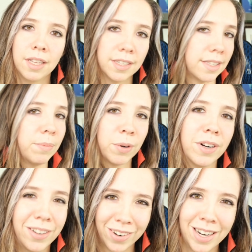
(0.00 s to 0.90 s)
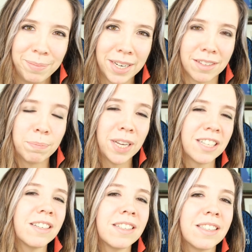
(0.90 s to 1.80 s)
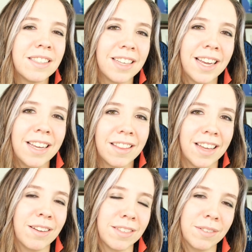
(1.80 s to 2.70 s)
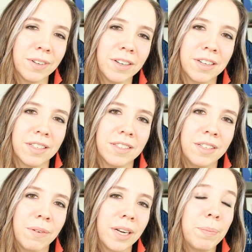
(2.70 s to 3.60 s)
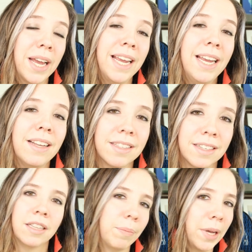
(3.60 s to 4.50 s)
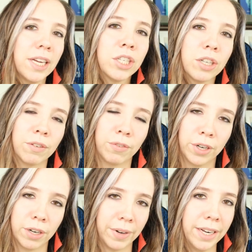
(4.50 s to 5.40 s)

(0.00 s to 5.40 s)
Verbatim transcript: This is important, right? Because pictures say 1,000 words. You want to paint the picture for your